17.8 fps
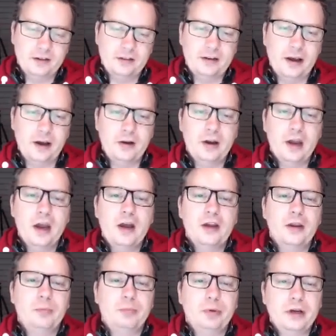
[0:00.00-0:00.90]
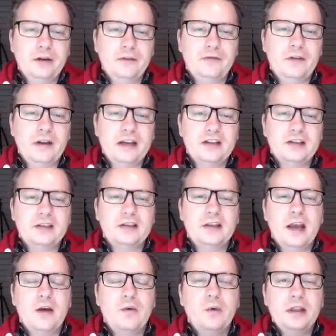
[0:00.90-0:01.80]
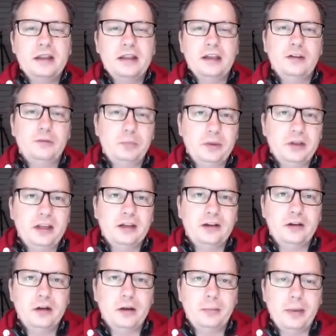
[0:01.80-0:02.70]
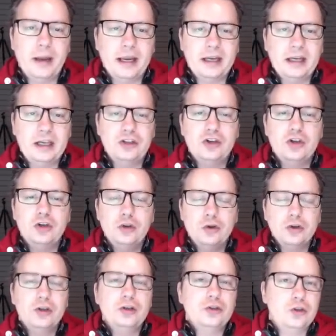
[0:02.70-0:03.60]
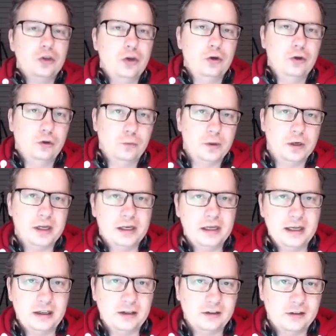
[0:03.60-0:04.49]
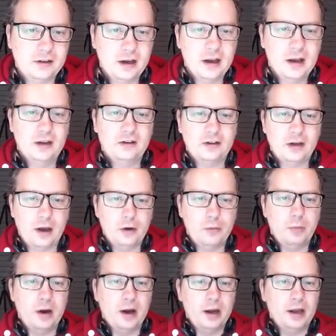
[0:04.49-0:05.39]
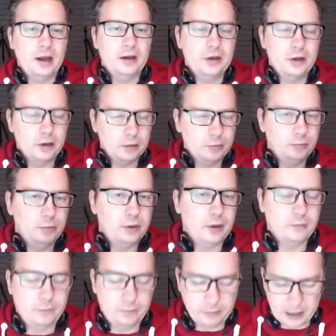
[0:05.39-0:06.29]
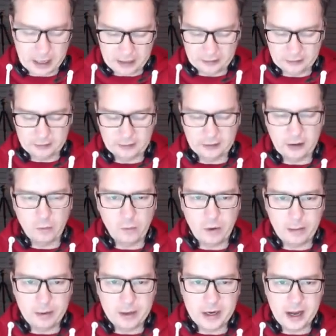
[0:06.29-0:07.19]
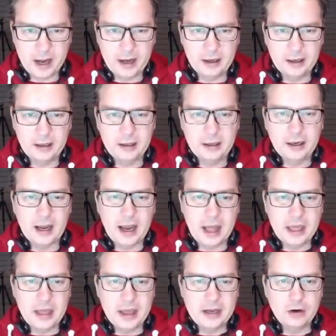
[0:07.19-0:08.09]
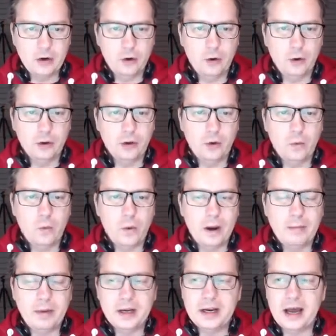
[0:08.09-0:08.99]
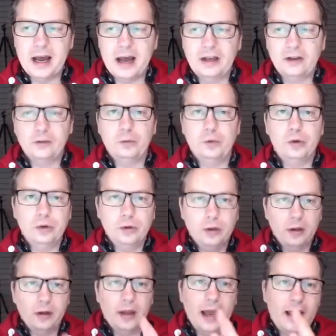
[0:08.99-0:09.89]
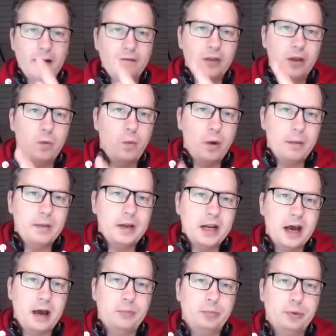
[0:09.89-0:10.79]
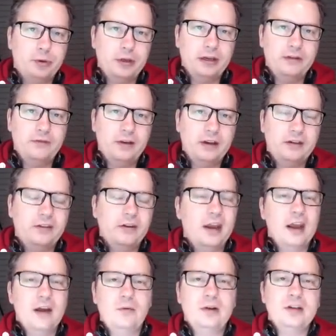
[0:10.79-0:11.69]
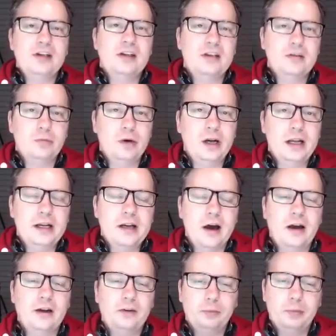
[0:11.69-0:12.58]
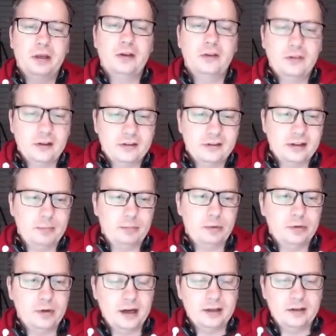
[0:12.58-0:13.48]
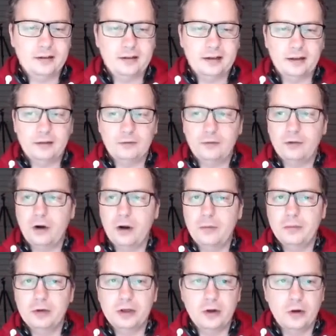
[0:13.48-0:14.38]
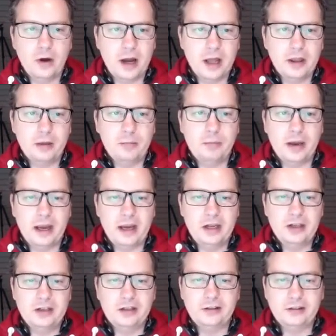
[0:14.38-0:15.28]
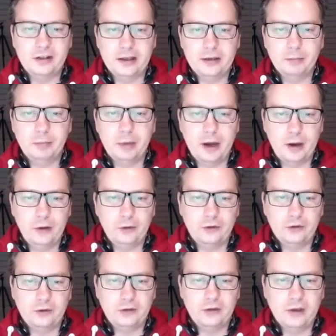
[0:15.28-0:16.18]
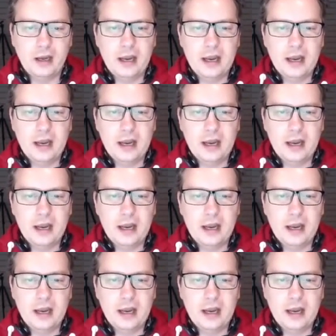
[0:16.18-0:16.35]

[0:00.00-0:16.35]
So the prefix with this particular package, you can choose what it is. So you can put it as webinar, and then all the webinars will have the webinar prefix, which is really nice because it separates it from your other pages and posts.